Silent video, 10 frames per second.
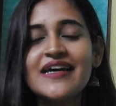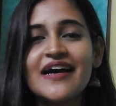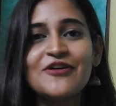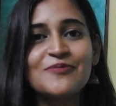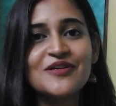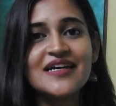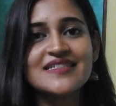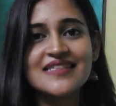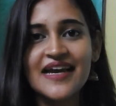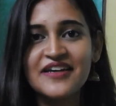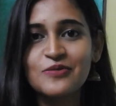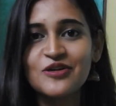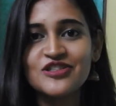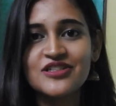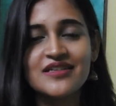I hope you guys liked
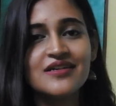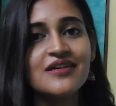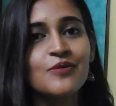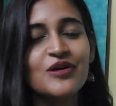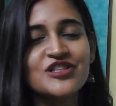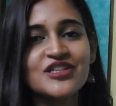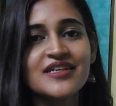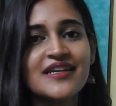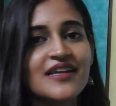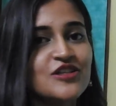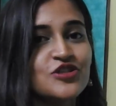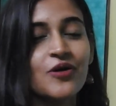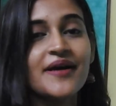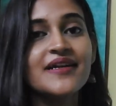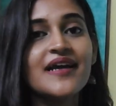watch it, uh, watching it and
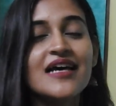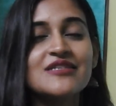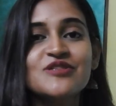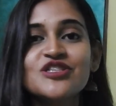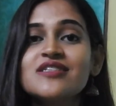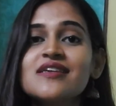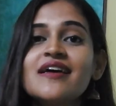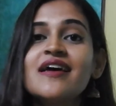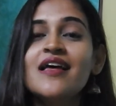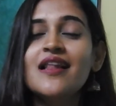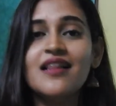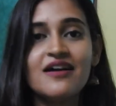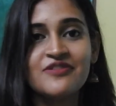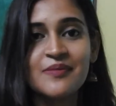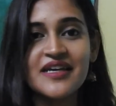enjoyed it as much as I
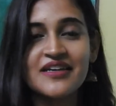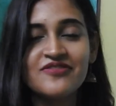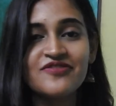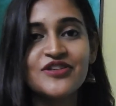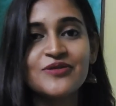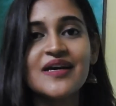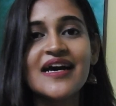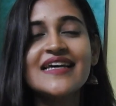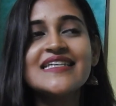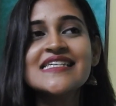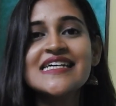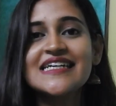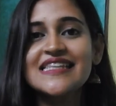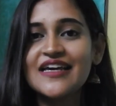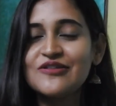loved making it for you guys.
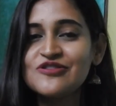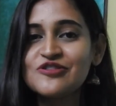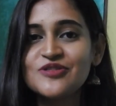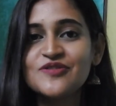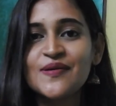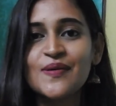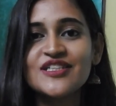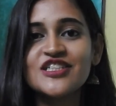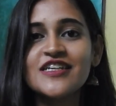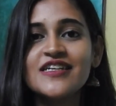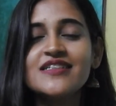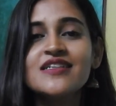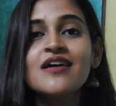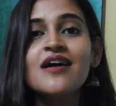Thank you so much for watching it.